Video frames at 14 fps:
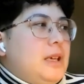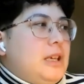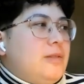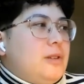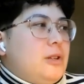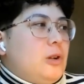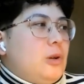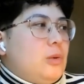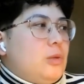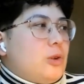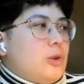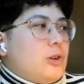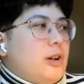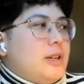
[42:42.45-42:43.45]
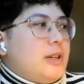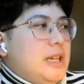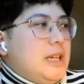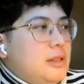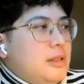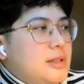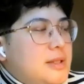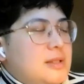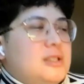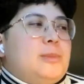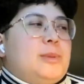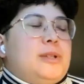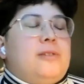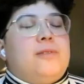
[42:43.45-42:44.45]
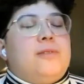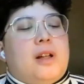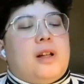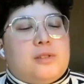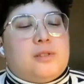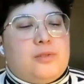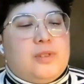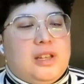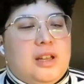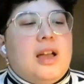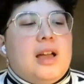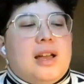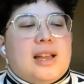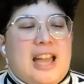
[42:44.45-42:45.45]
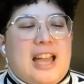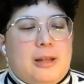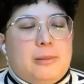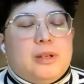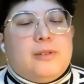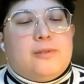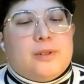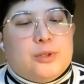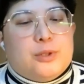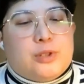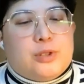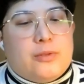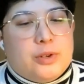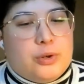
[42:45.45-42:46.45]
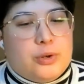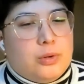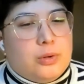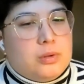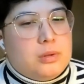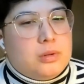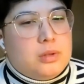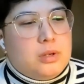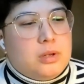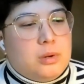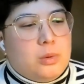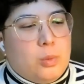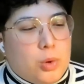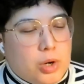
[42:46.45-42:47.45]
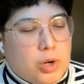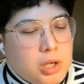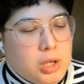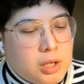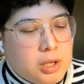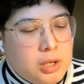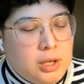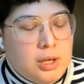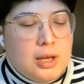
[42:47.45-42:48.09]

even though they're not in the discipline of philosophy can be philosophical work